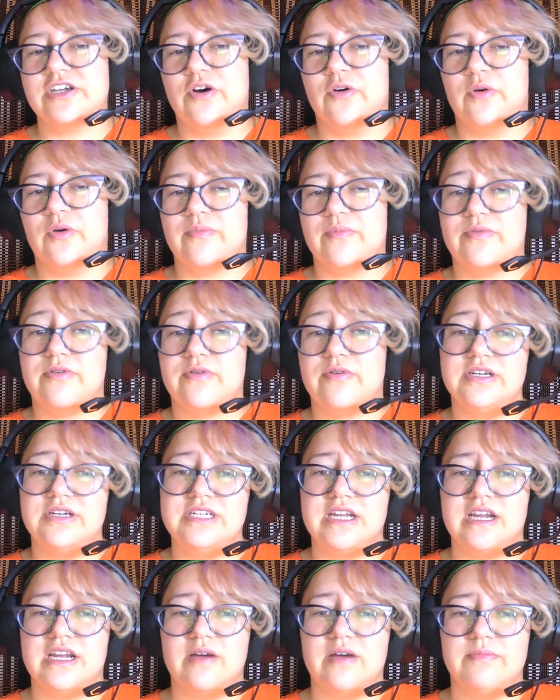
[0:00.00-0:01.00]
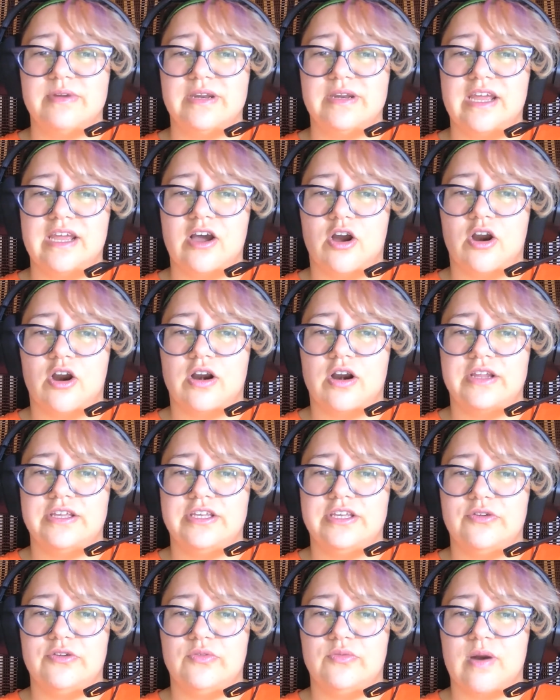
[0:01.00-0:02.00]
or printing company are
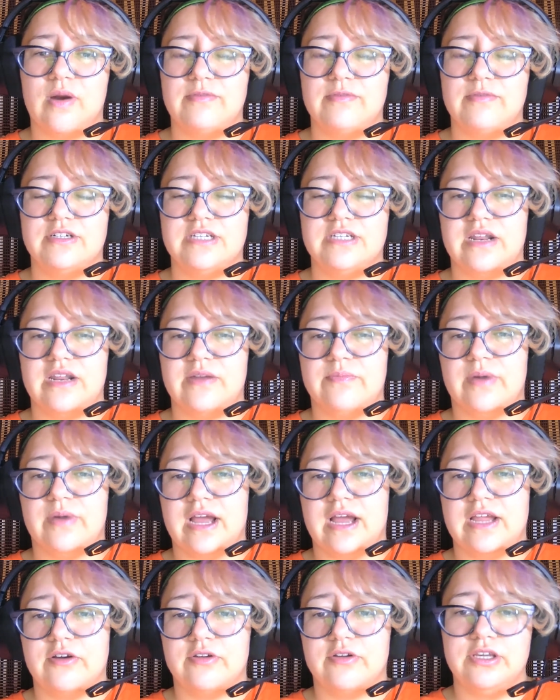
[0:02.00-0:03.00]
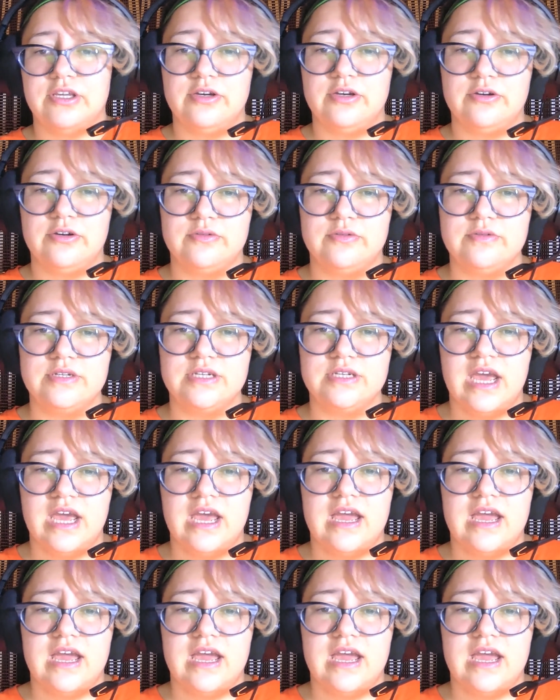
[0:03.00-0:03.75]
you represented by or use?